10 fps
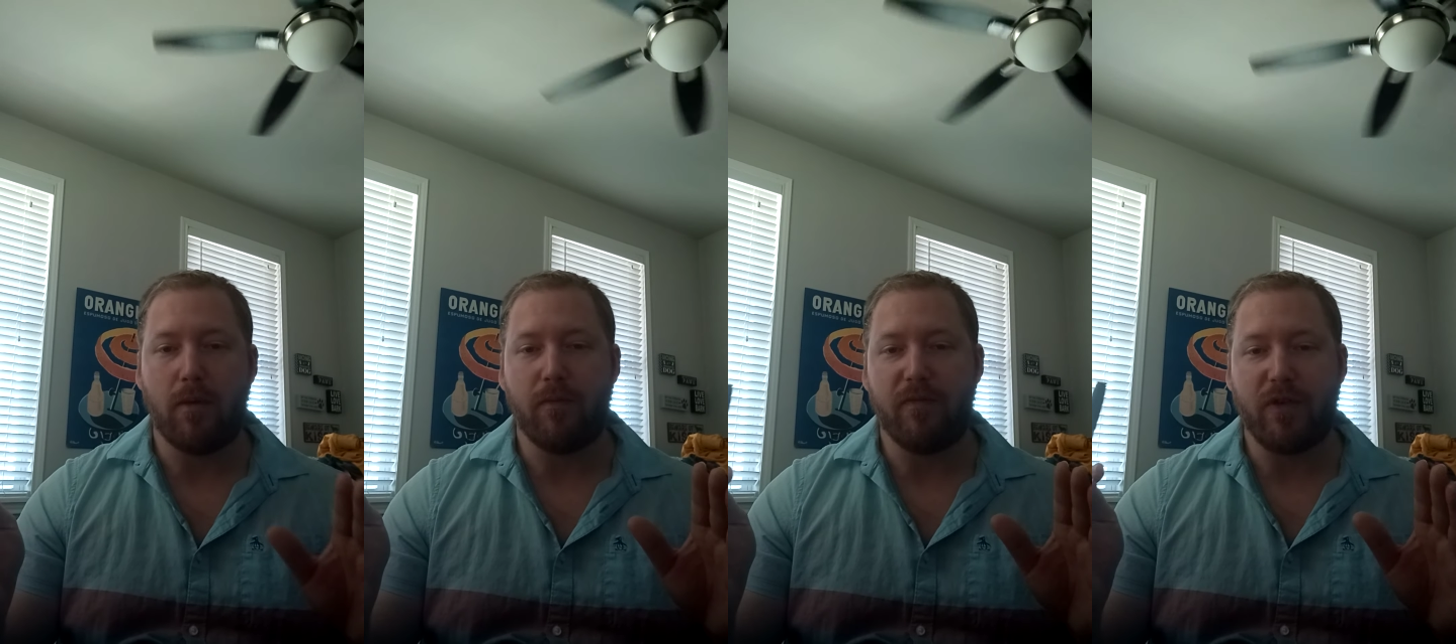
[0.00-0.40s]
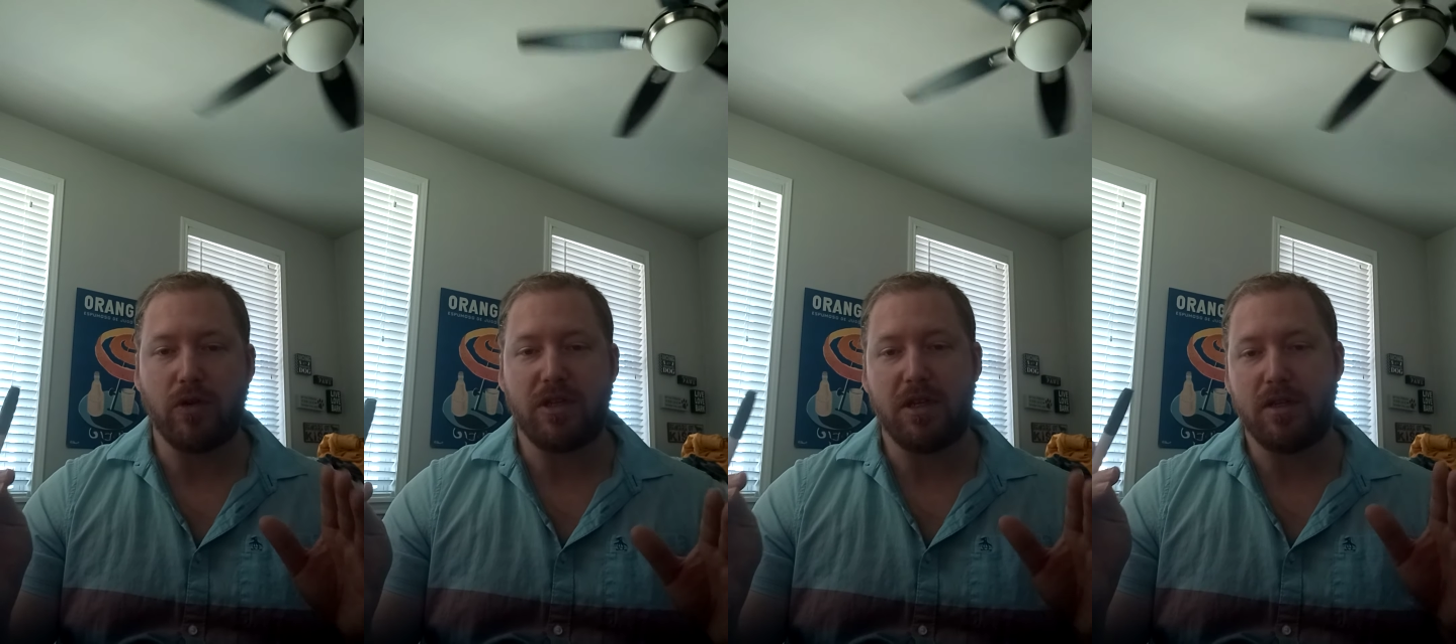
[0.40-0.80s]
them
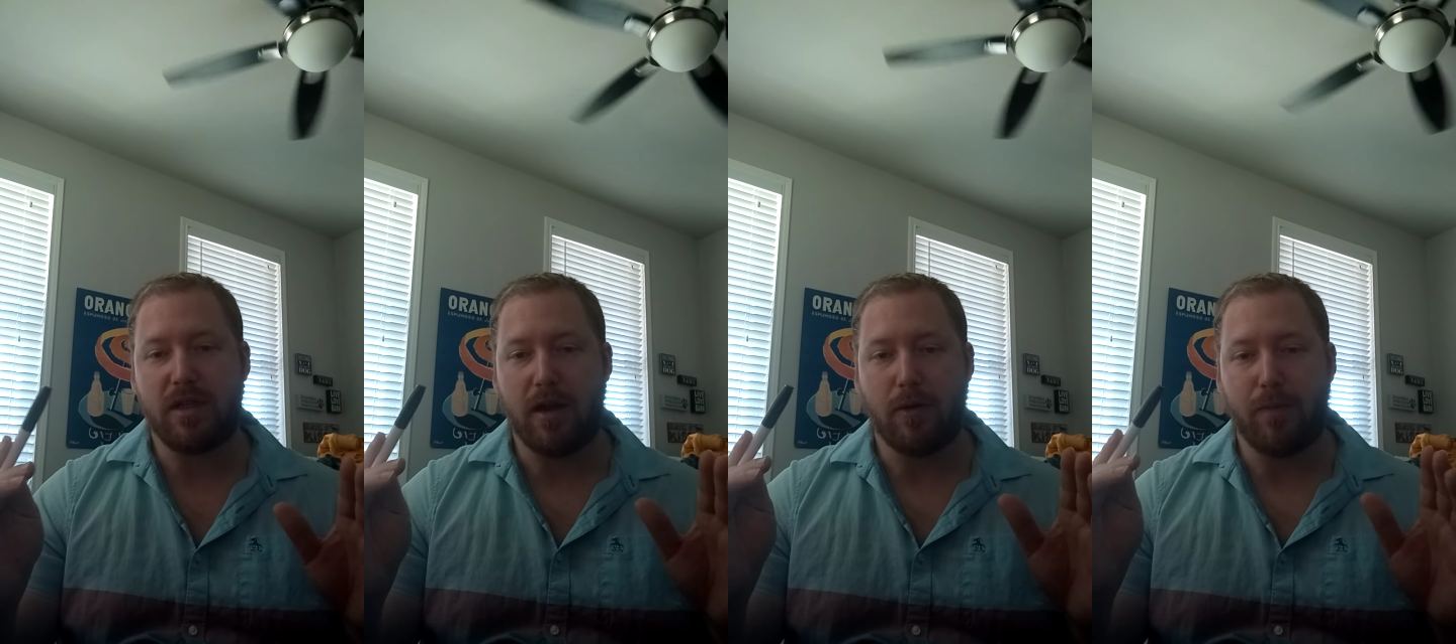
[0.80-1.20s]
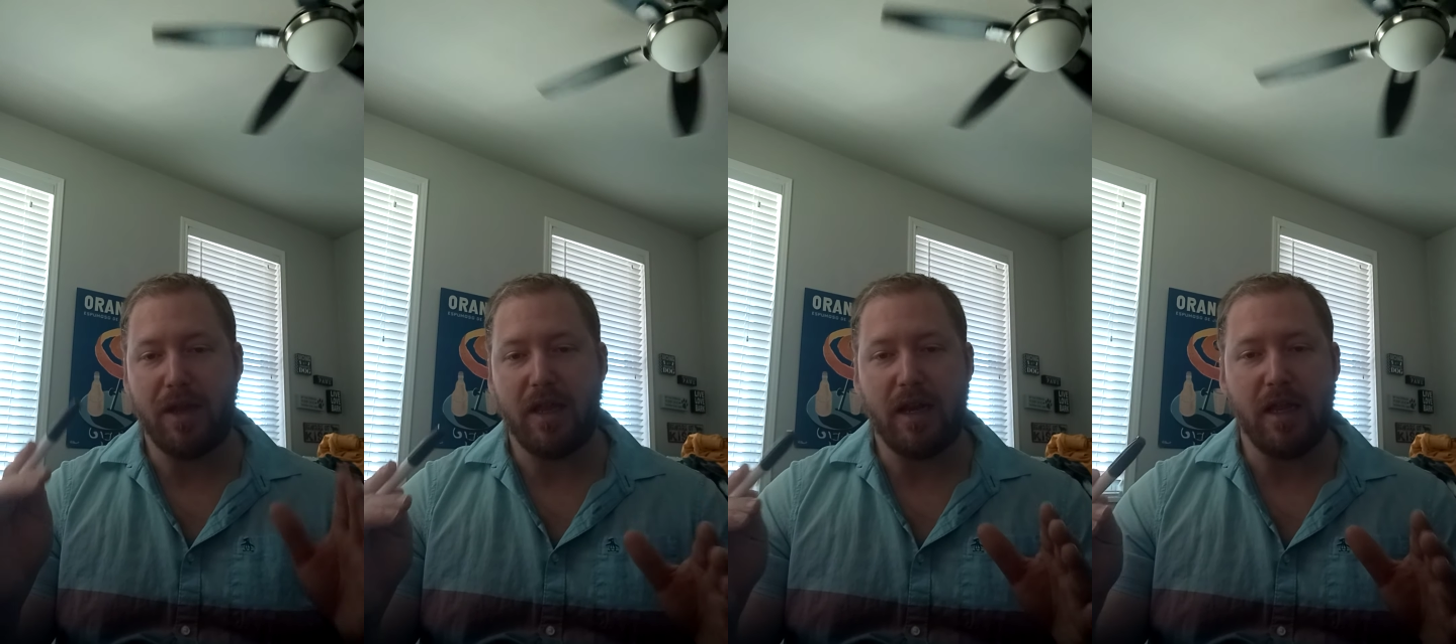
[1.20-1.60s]
versus their
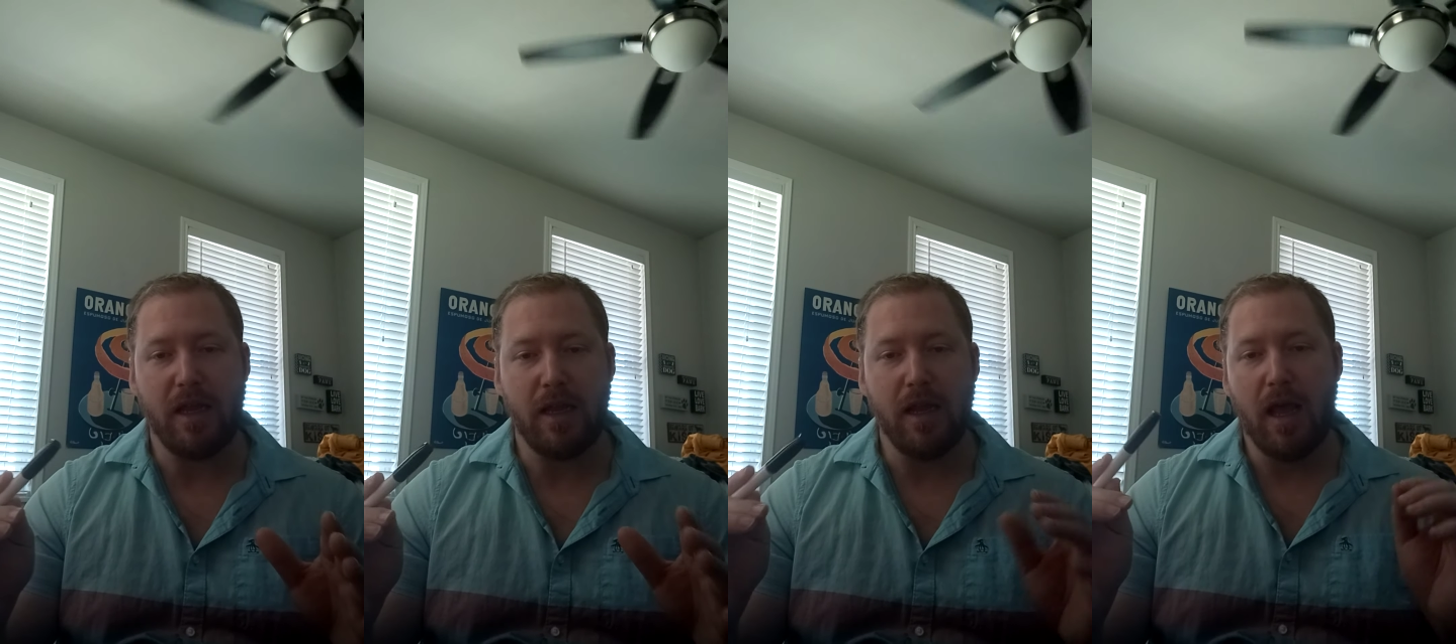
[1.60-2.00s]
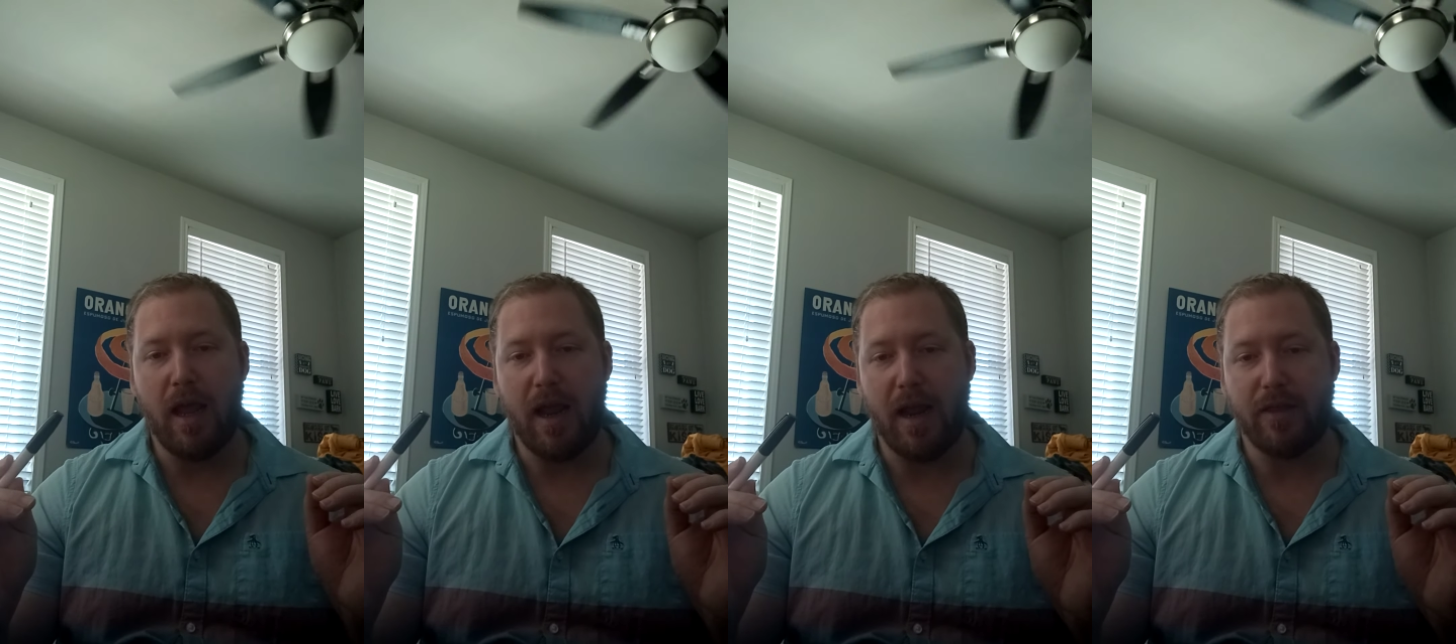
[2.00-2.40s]
P&E
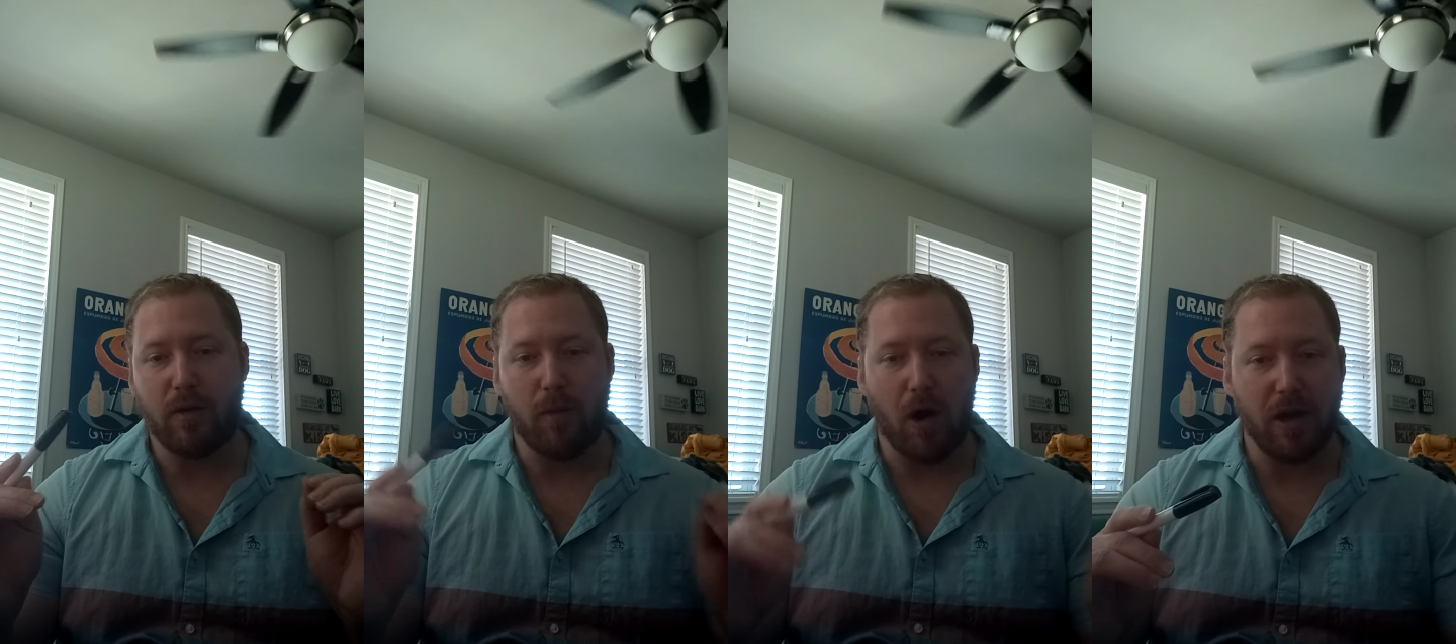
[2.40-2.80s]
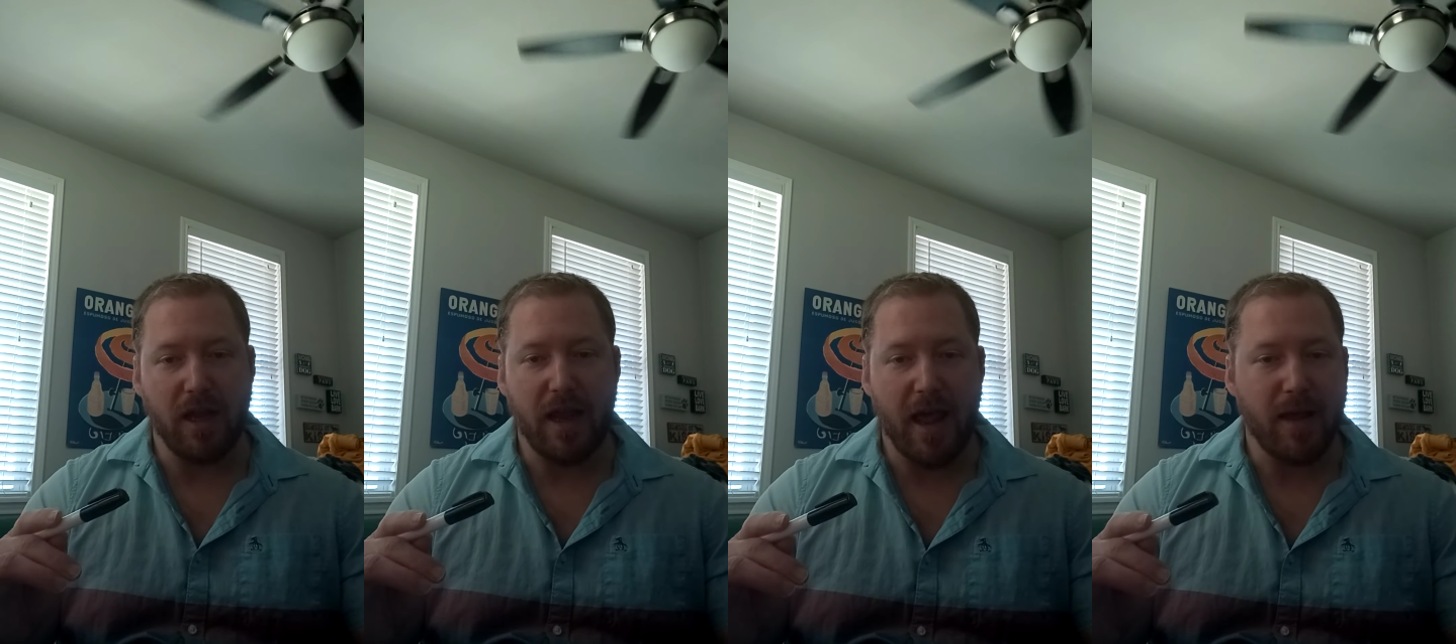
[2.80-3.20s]
and their
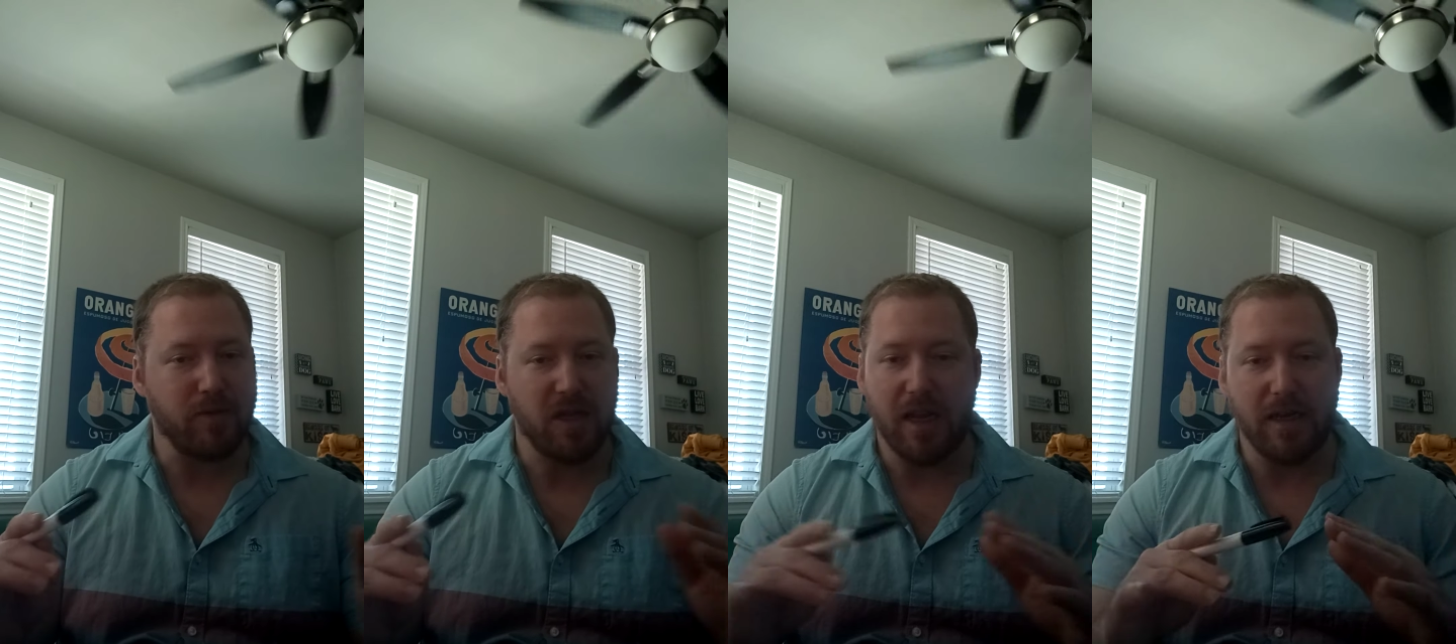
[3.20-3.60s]
market caps,